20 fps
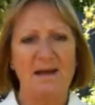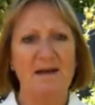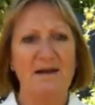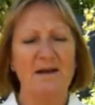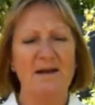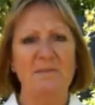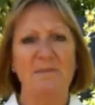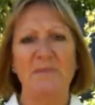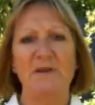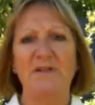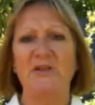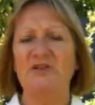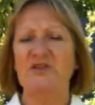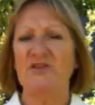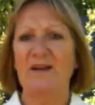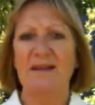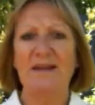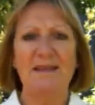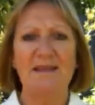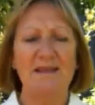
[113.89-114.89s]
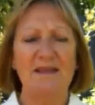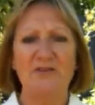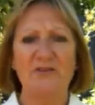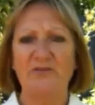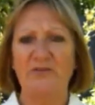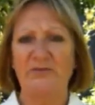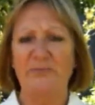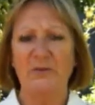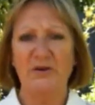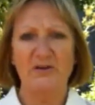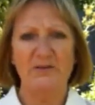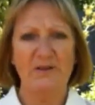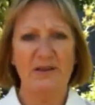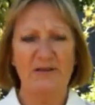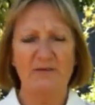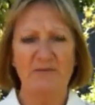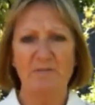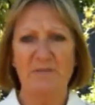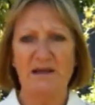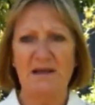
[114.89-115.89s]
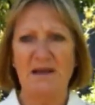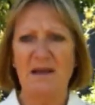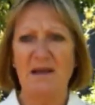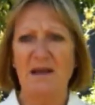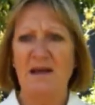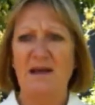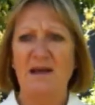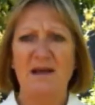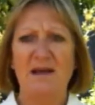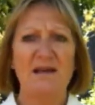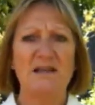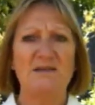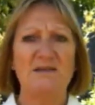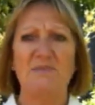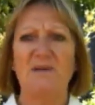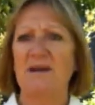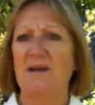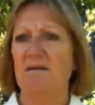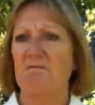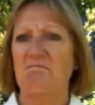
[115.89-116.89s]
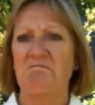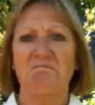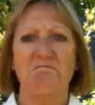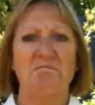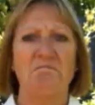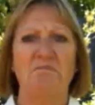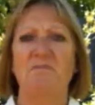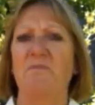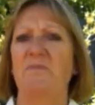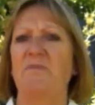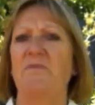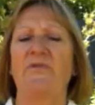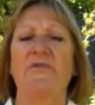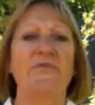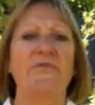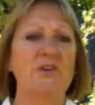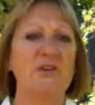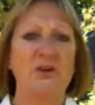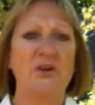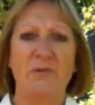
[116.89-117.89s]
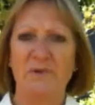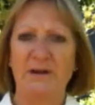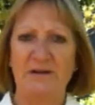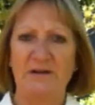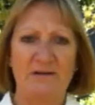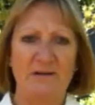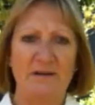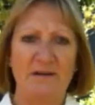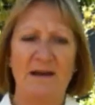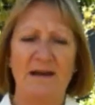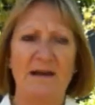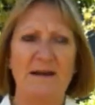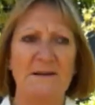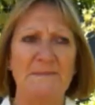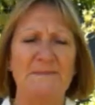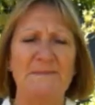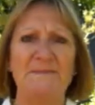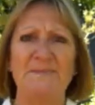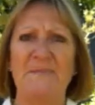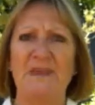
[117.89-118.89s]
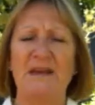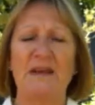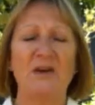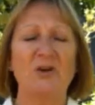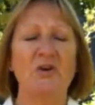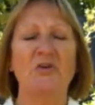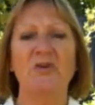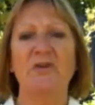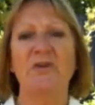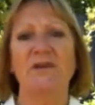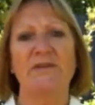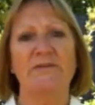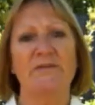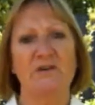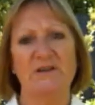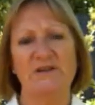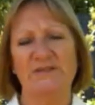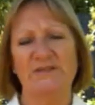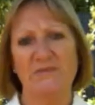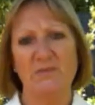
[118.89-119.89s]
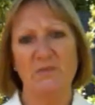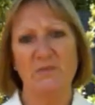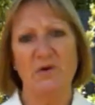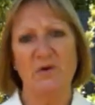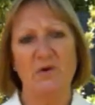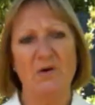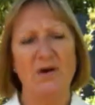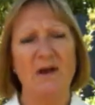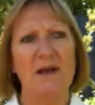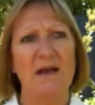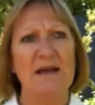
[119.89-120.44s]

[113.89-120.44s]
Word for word: Um, the training that you've both given me has been phenomenal. Um, I couldn't have asked for more.